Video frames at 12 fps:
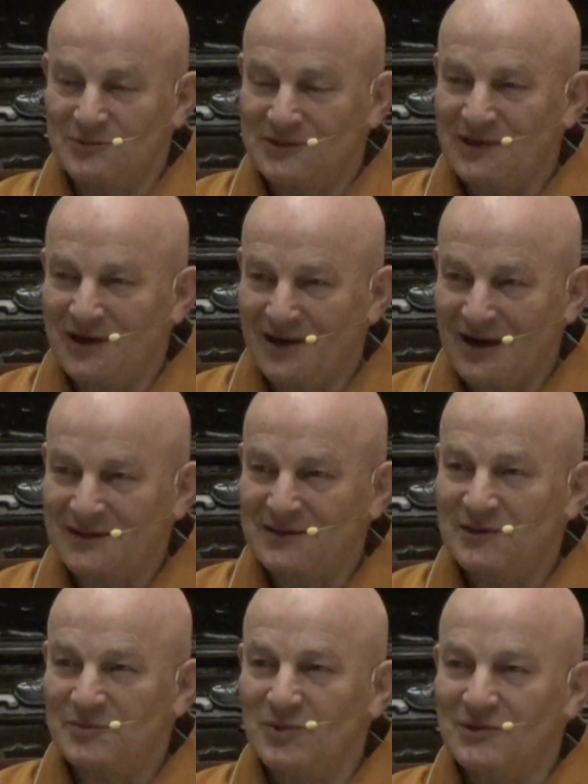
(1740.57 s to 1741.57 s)
we are
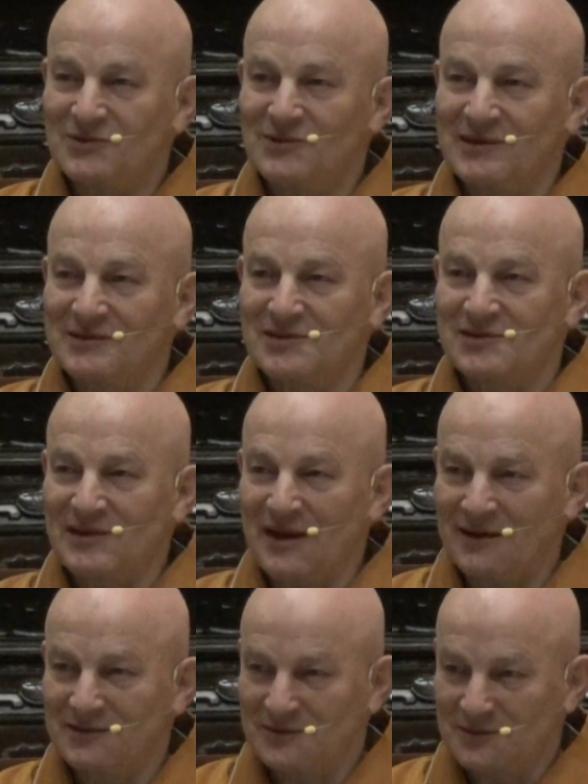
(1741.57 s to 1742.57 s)
unable to understand.